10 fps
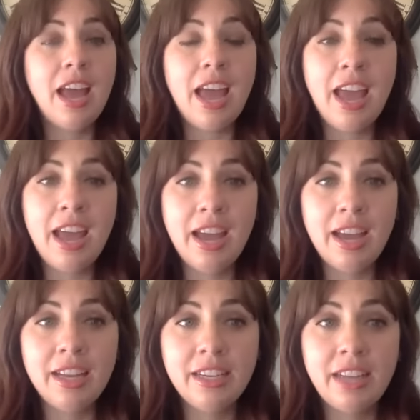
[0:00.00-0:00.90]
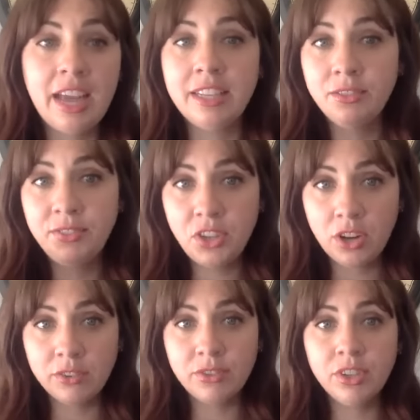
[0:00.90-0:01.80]
and as a
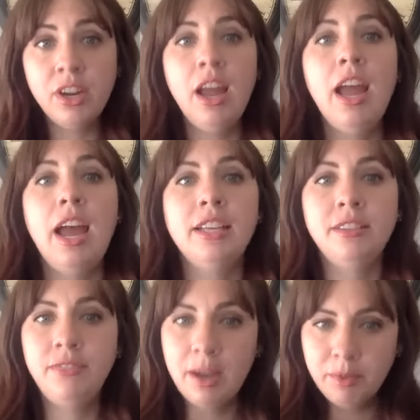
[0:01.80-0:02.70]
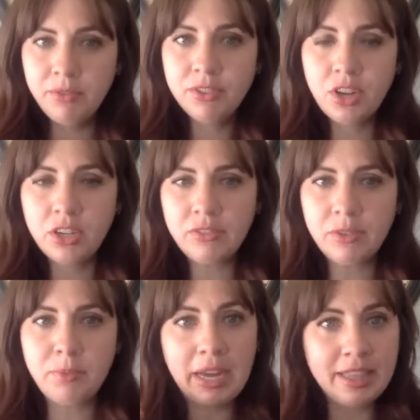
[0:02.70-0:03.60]
photographer, as a family
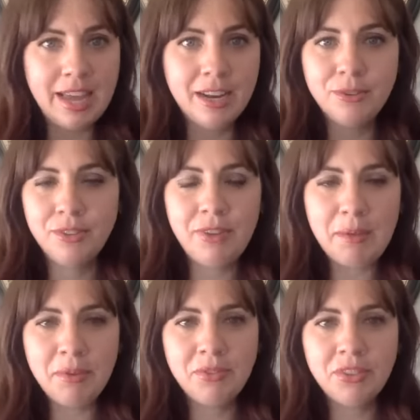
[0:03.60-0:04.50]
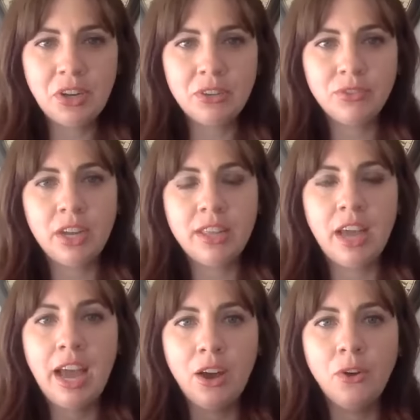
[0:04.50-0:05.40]
photographer, back then I was a family photographer, I
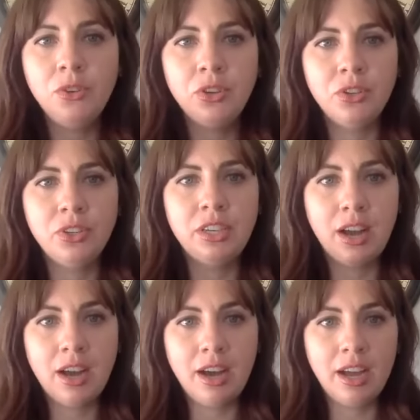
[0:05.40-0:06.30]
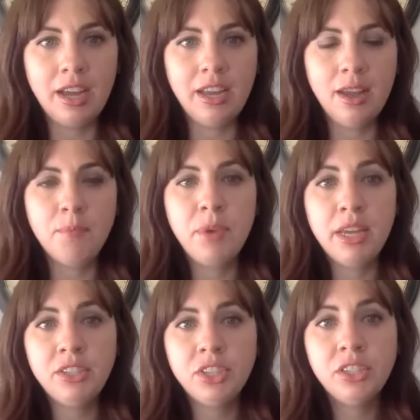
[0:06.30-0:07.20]
thought, how could I
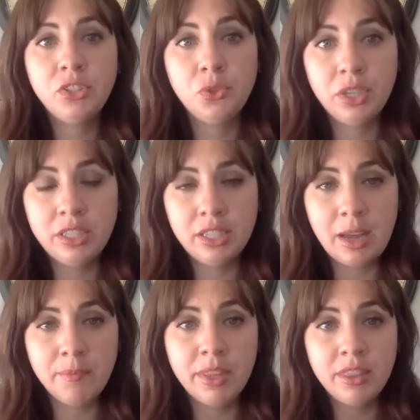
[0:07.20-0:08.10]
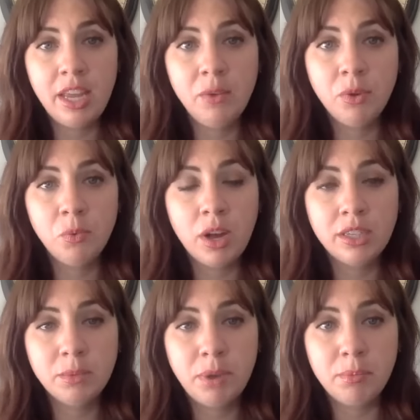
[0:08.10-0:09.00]
pitch a story to them that they would want
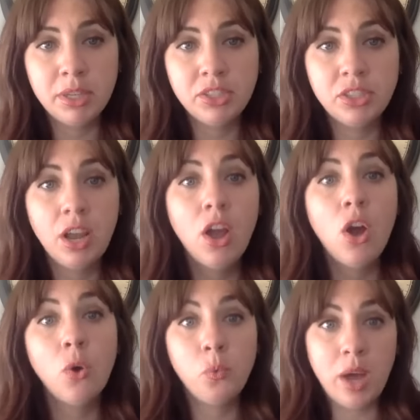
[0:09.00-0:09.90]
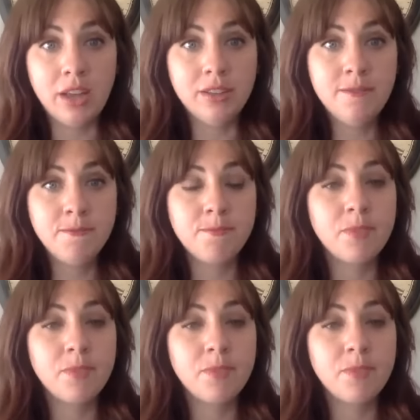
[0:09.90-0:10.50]
to publish? Well,